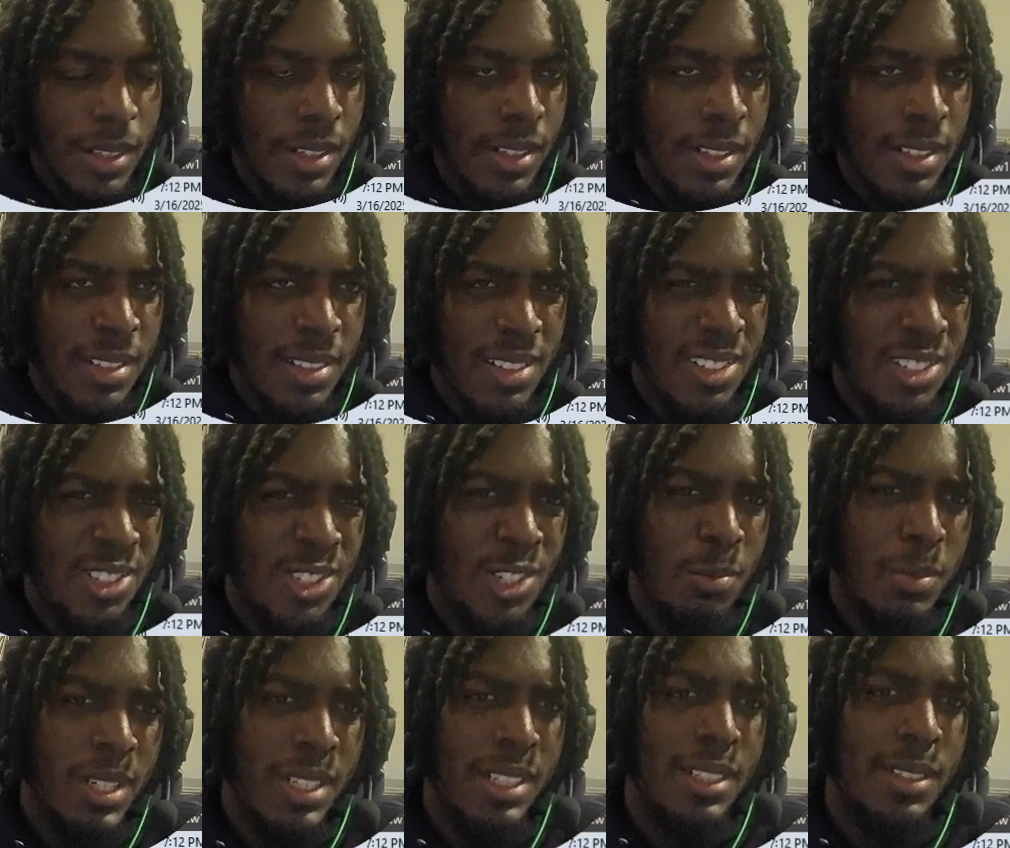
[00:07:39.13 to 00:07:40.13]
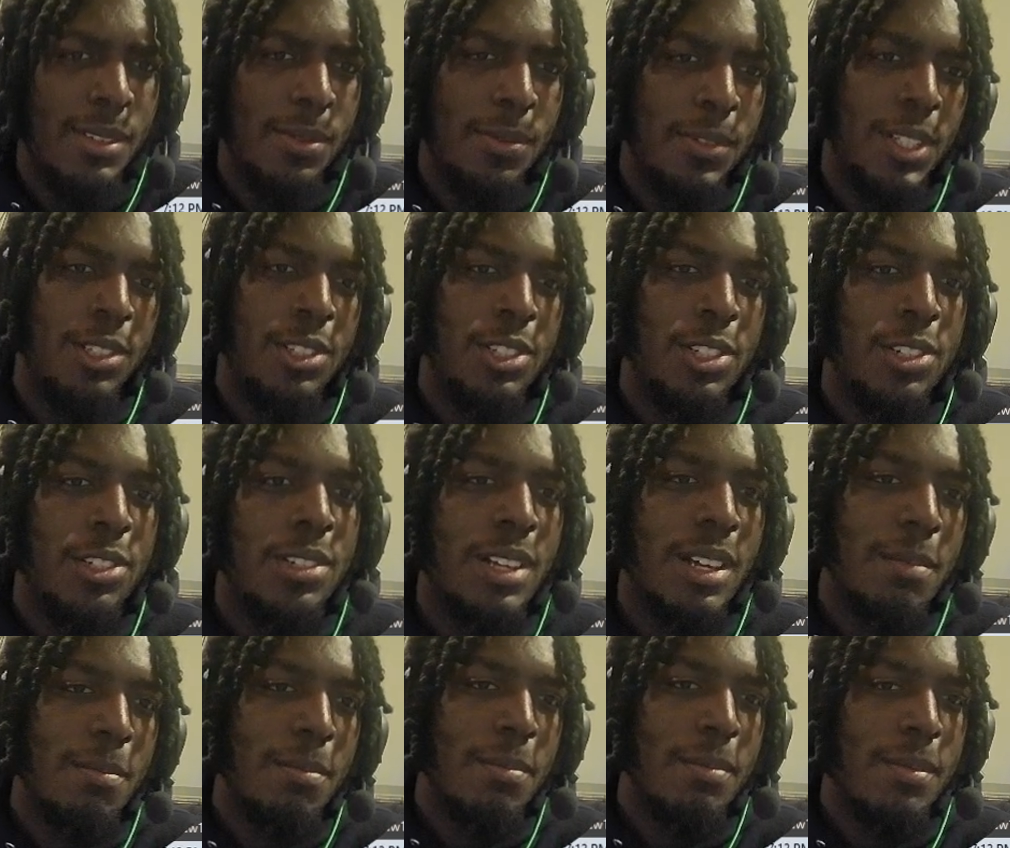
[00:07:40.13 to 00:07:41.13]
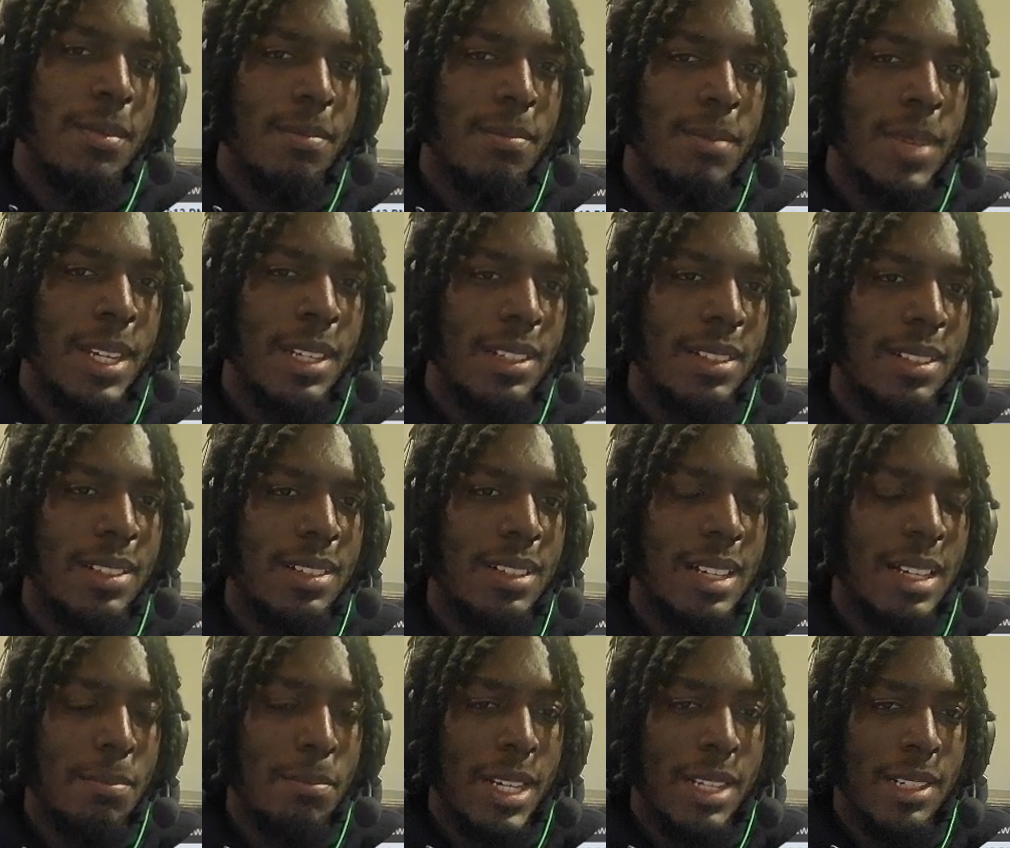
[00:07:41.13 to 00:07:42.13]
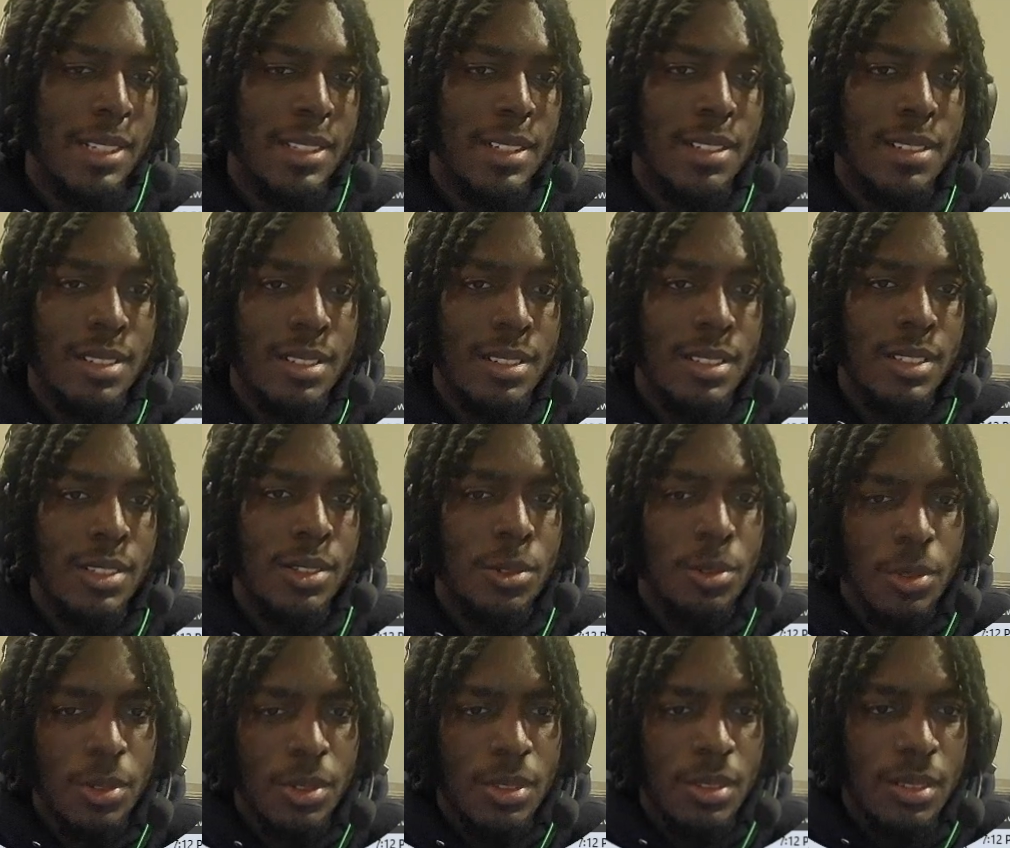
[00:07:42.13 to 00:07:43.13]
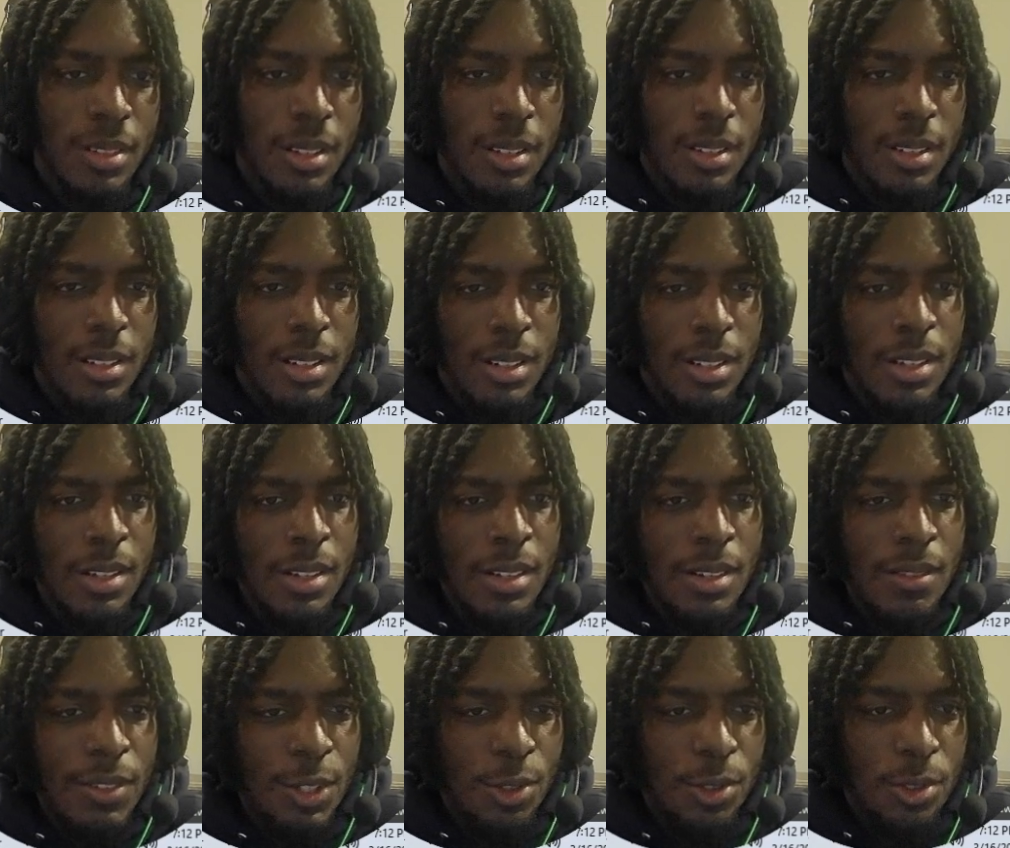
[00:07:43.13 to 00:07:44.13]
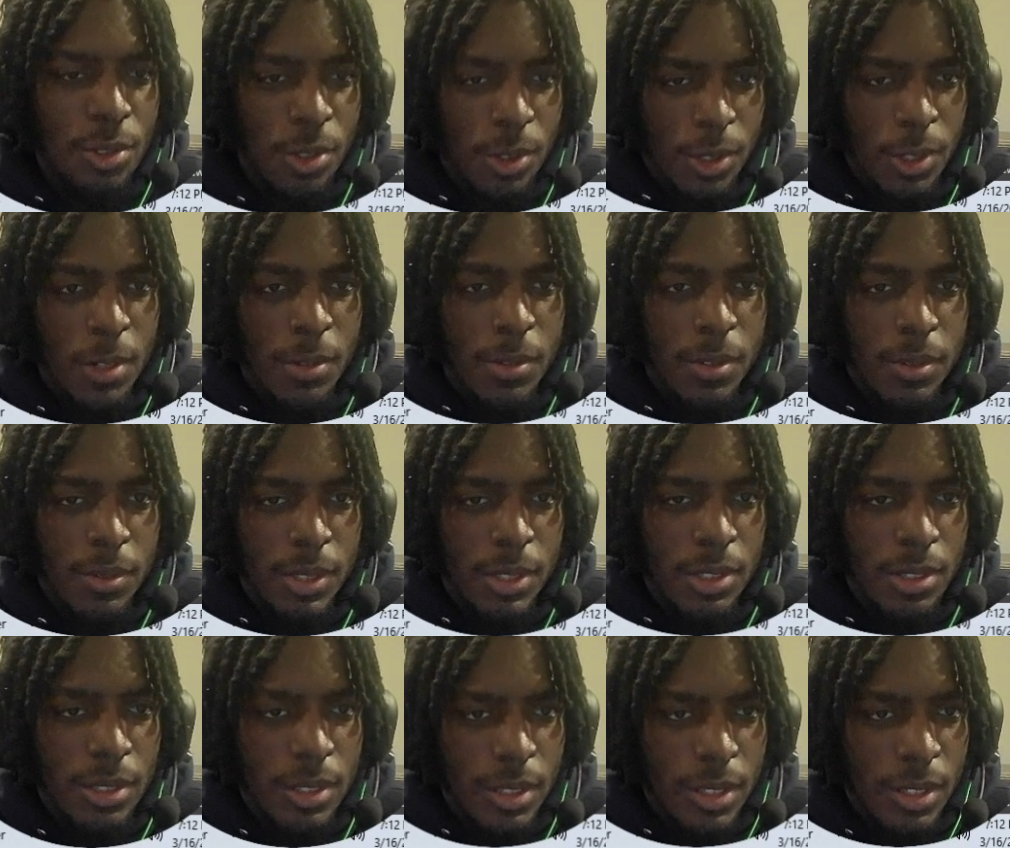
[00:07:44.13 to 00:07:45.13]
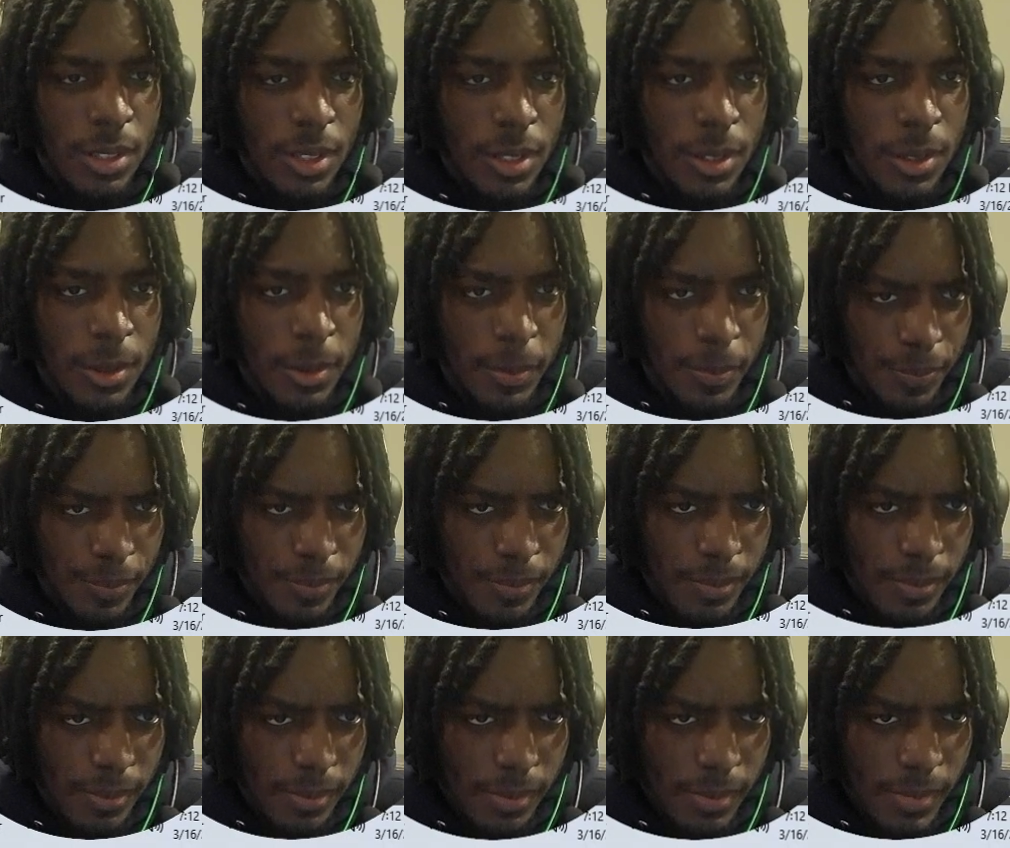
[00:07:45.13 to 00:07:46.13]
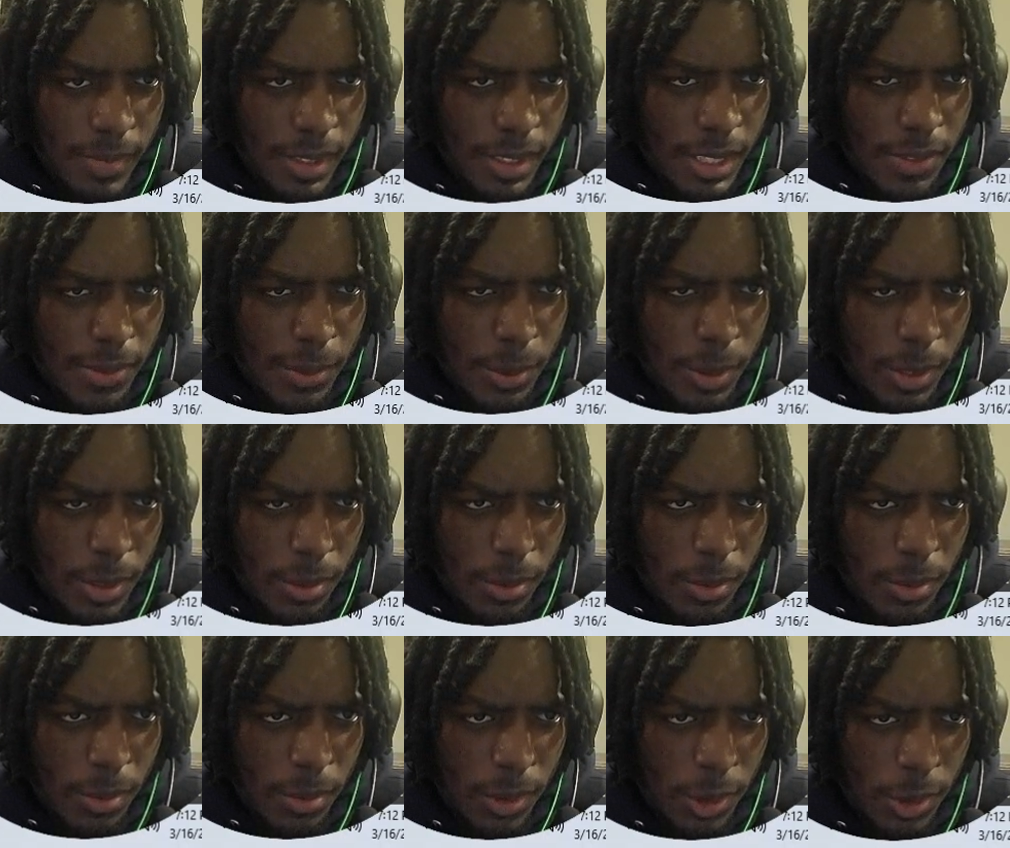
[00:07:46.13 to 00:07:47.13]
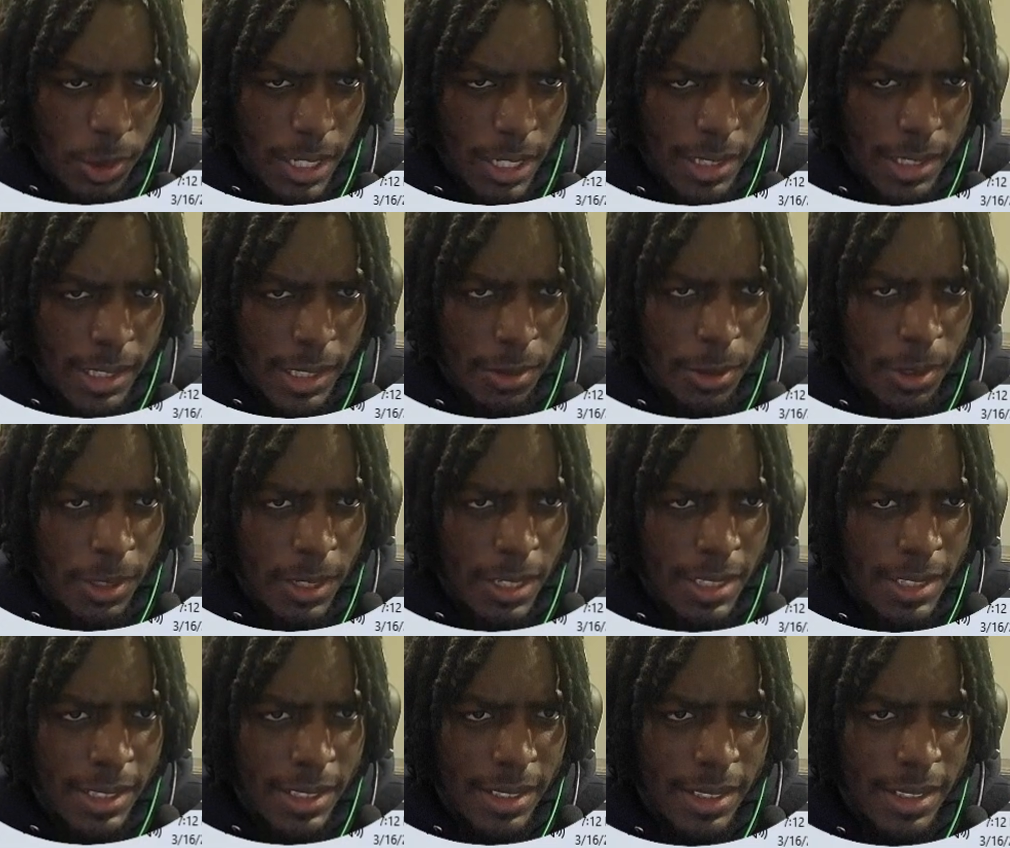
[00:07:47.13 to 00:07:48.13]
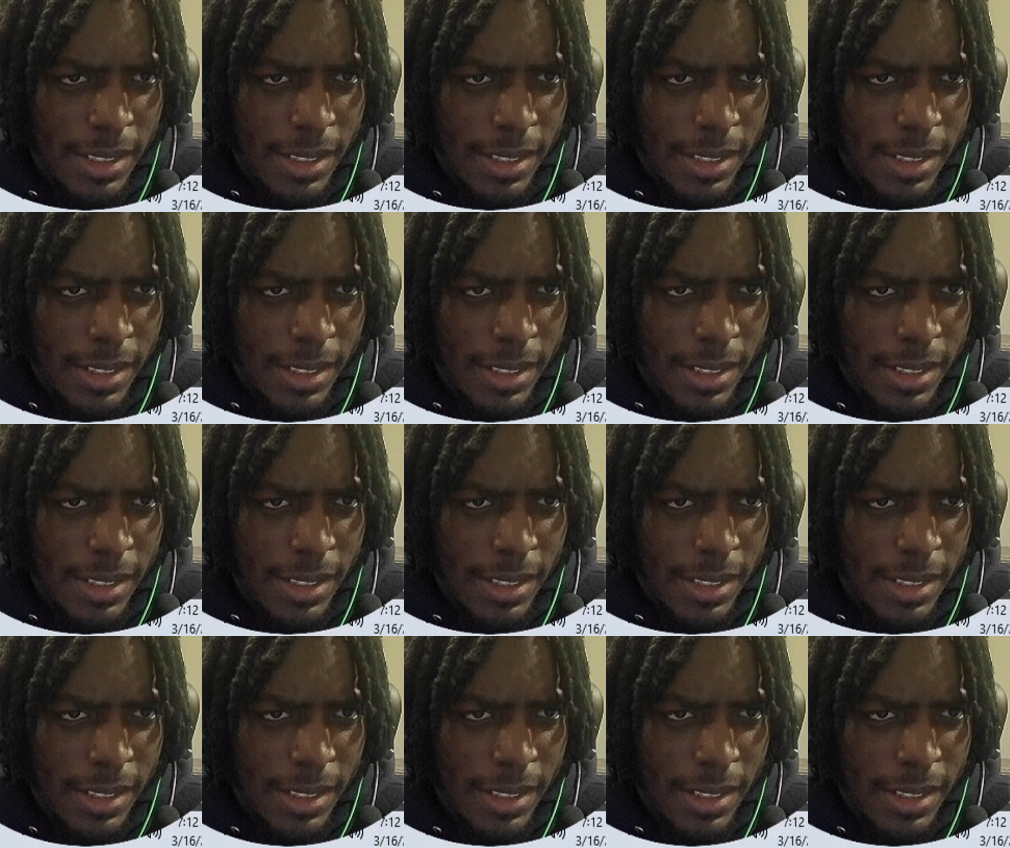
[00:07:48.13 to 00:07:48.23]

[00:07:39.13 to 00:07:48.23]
There's just so many good features that makes sense to use Visual Studio over Visual Studio Code. Even more user ID, role ID.